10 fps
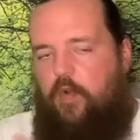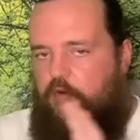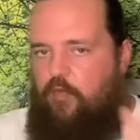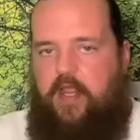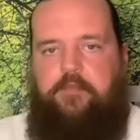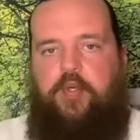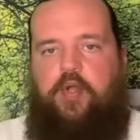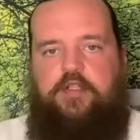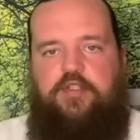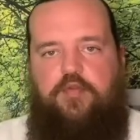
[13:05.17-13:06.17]
want to ramble
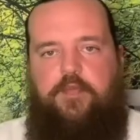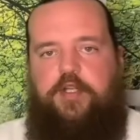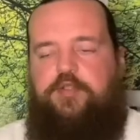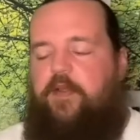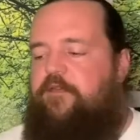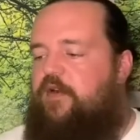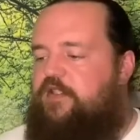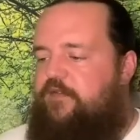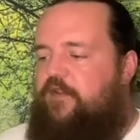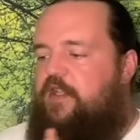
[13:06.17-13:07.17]
on too much, my
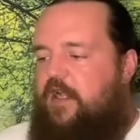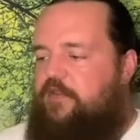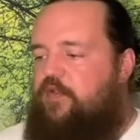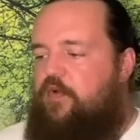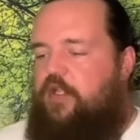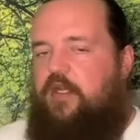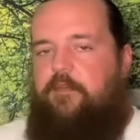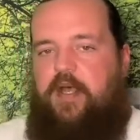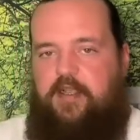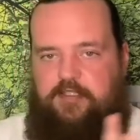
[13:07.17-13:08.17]
friends. If you kindly look in the
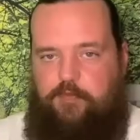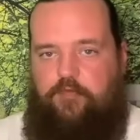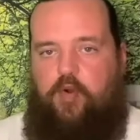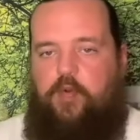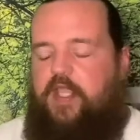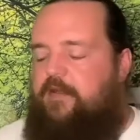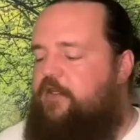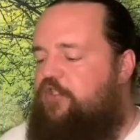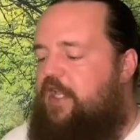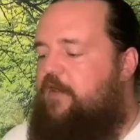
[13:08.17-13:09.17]
box before we get in
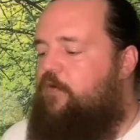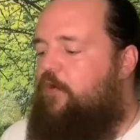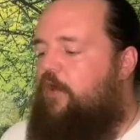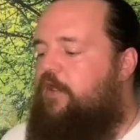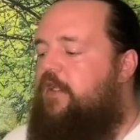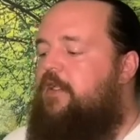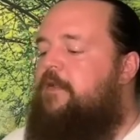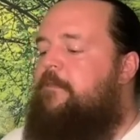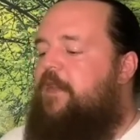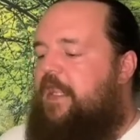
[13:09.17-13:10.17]
the shadow card,
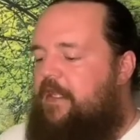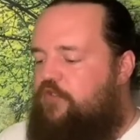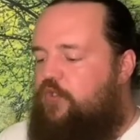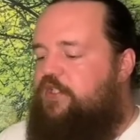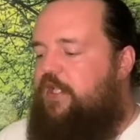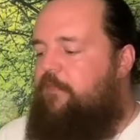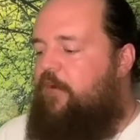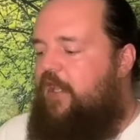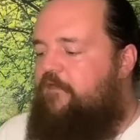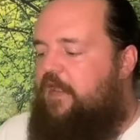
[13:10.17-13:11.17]
interesting
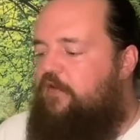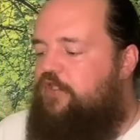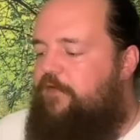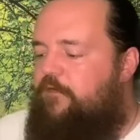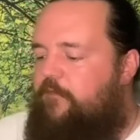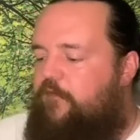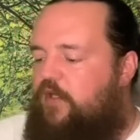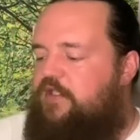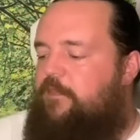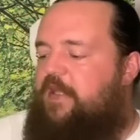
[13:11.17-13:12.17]
play of energy from
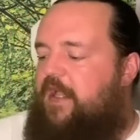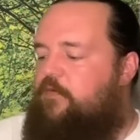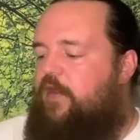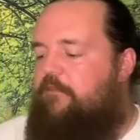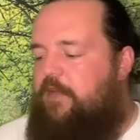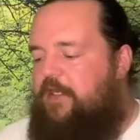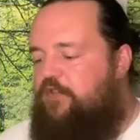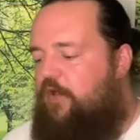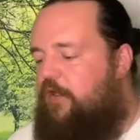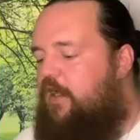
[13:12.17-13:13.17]
front to back. We have
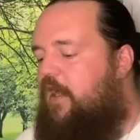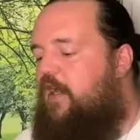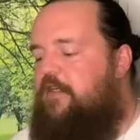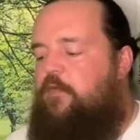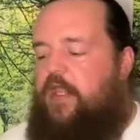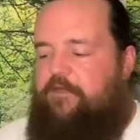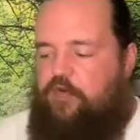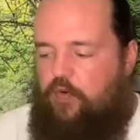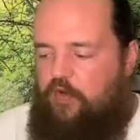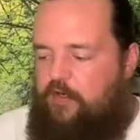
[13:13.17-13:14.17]
major arcana, we have
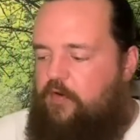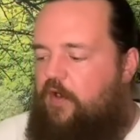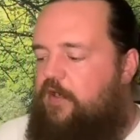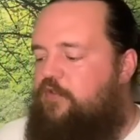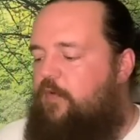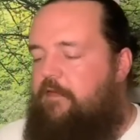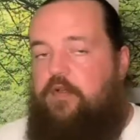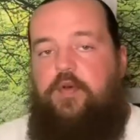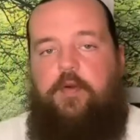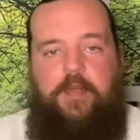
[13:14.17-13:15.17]
court cards, we have a
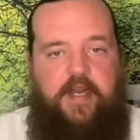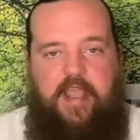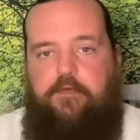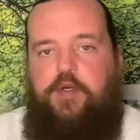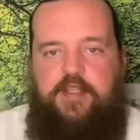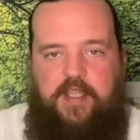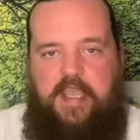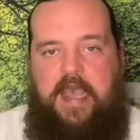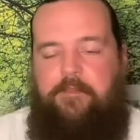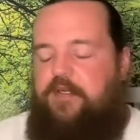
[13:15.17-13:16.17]
little bit of everything
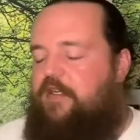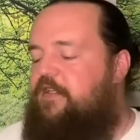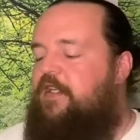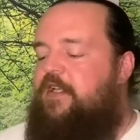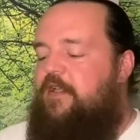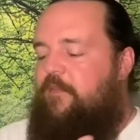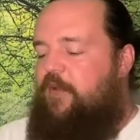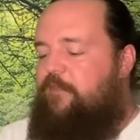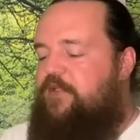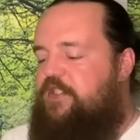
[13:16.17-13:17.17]
happening.
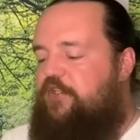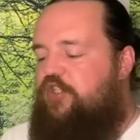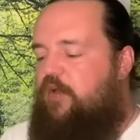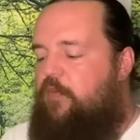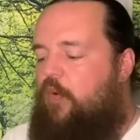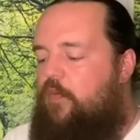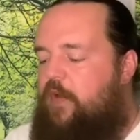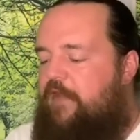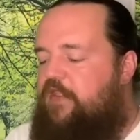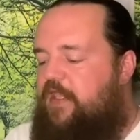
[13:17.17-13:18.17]
But position number one,
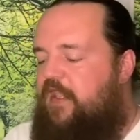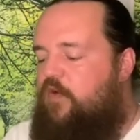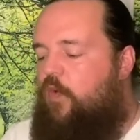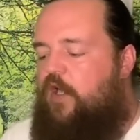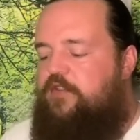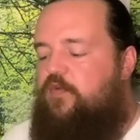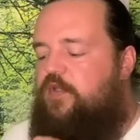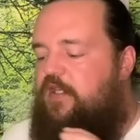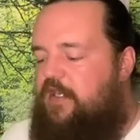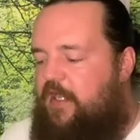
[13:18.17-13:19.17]
we have the king of wands
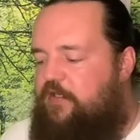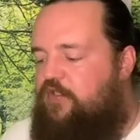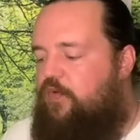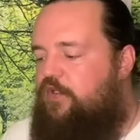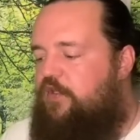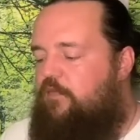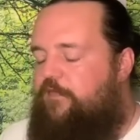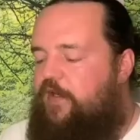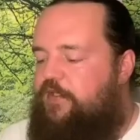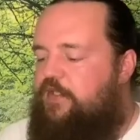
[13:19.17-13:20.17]
with the nine of swords in
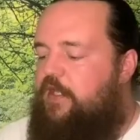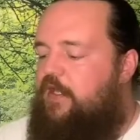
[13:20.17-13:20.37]
reverse.